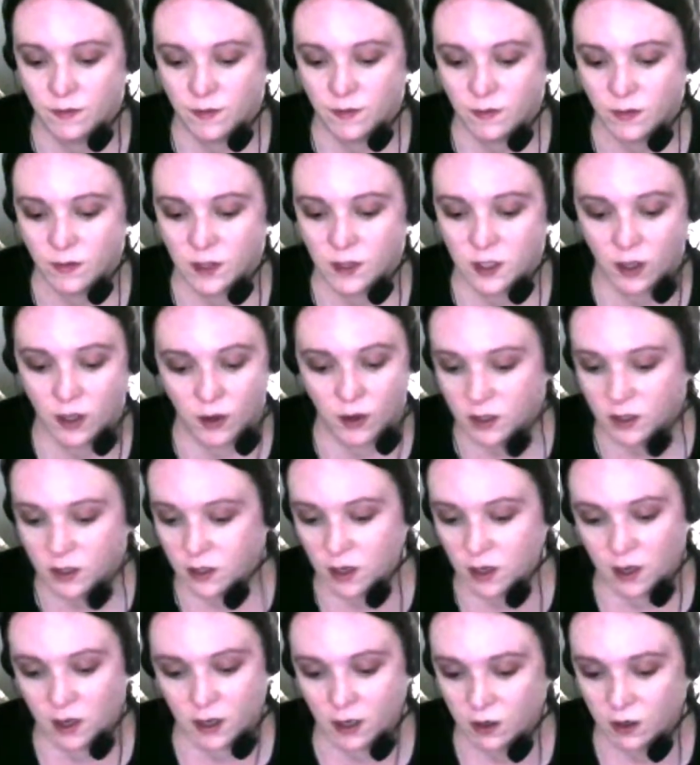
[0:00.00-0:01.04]
So is
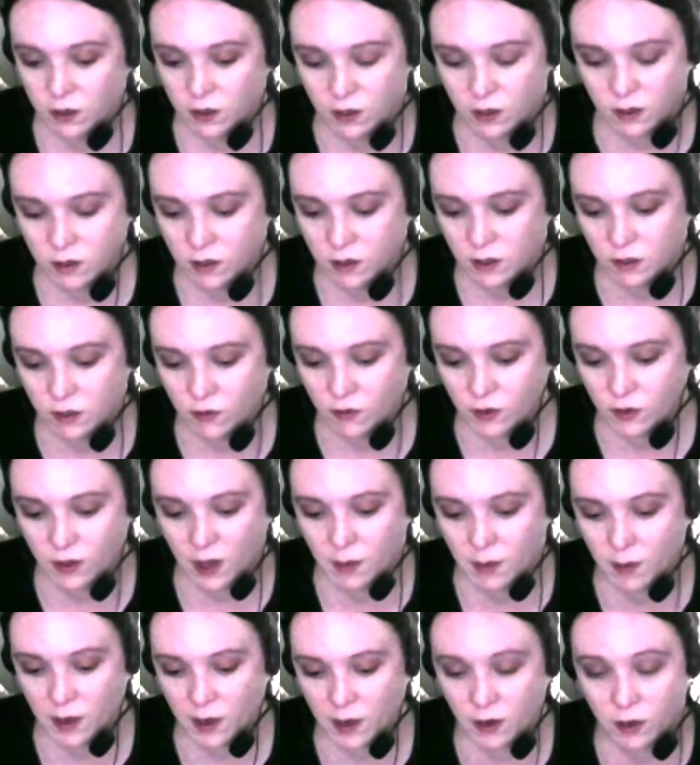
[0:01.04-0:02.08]
Scott Henderson, for
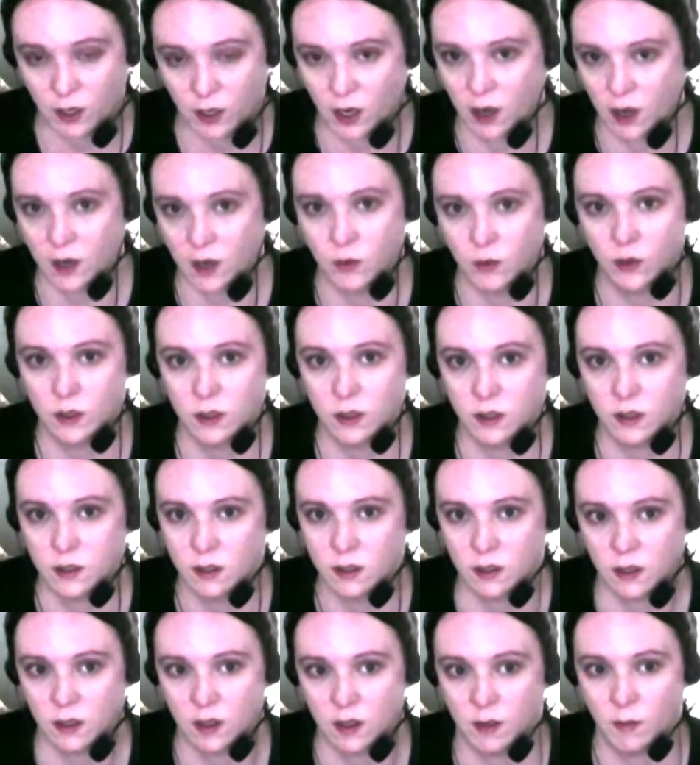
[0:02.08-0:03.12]
that matter, and Gary Willis,
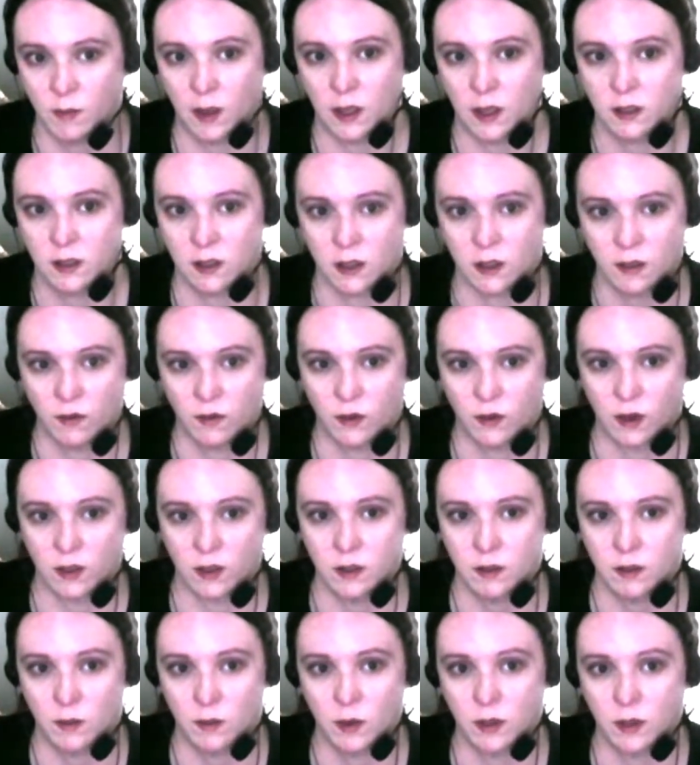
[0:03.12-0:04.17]
the amazing
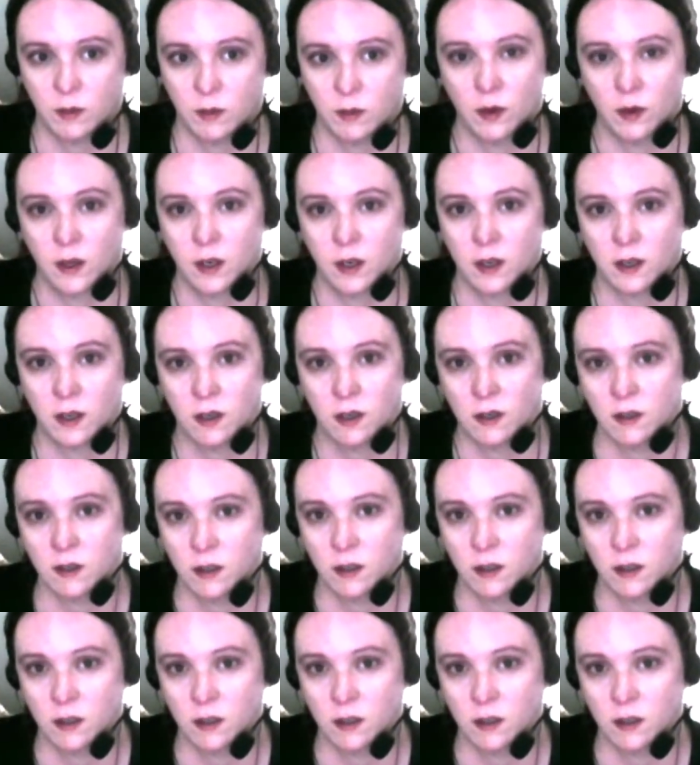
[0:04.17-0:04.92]
fretless bass player.